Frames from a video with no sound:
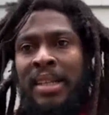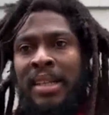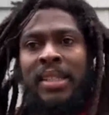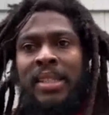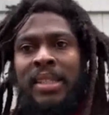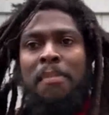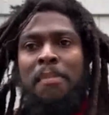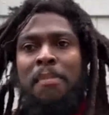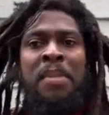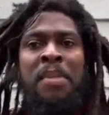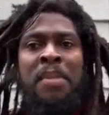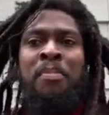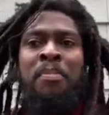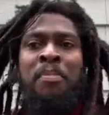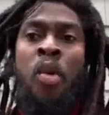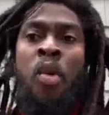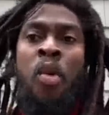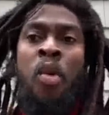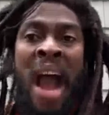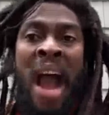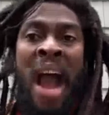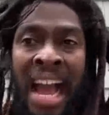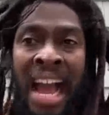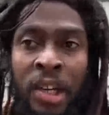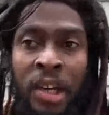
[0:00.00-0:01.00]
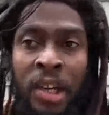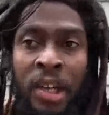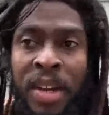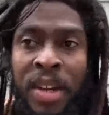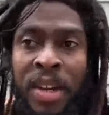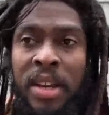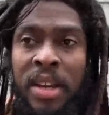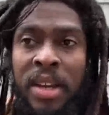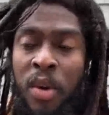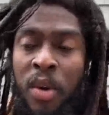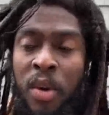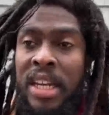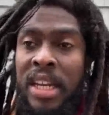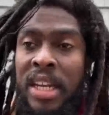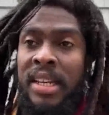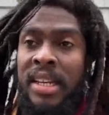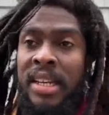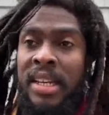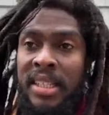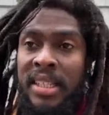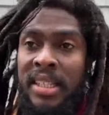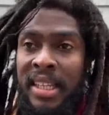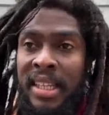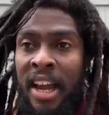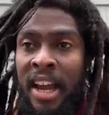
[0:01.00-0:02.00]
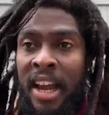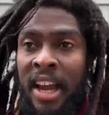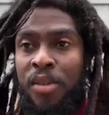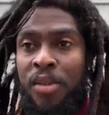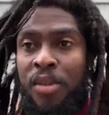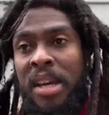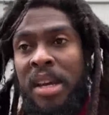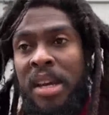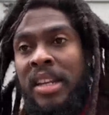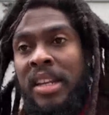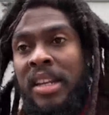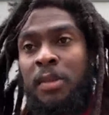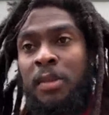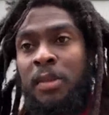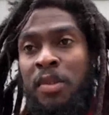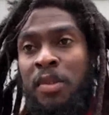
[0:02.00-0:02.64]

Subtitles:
there's some people who agree with this argument.